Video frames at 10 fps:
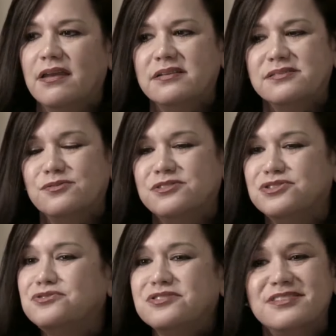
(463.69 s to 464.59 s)
So it's
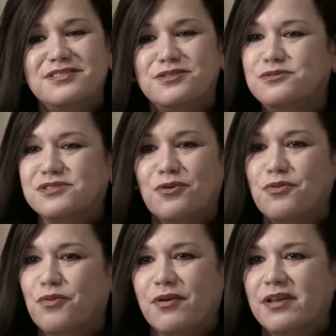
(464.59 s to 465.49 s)
usually two
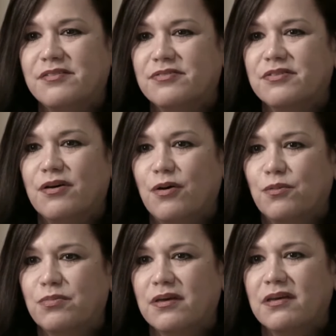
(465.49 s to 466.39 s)
surgeries
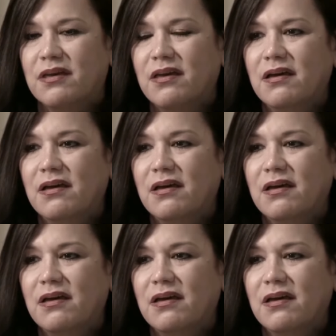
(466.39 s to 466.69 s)
only.